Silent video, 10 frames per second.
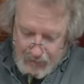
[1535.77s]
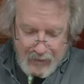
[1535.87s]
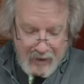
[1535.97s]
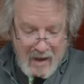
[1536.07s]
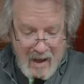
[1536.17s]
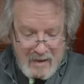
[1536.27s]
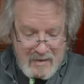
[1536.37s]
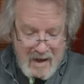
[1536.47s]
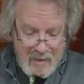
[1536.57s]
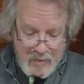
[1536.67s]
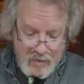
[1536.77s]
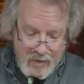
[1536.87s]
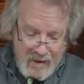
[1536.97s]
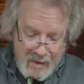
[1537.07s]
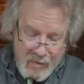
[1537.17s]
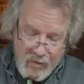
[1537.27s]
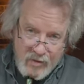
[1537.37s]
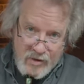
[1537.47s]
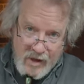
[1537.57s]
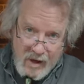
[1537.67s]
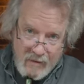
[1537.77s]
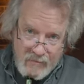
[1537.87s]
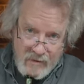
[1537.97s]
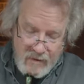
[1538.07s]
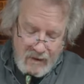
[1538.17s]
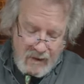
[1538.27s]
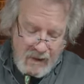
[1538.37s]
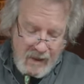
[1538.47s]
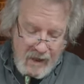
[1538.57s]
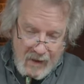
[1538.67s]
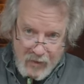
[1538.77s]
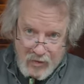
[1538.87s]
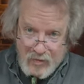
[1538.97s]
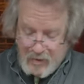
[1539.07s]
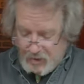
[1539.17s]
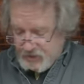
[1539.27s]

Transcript: the contact between that motor shaft and those reel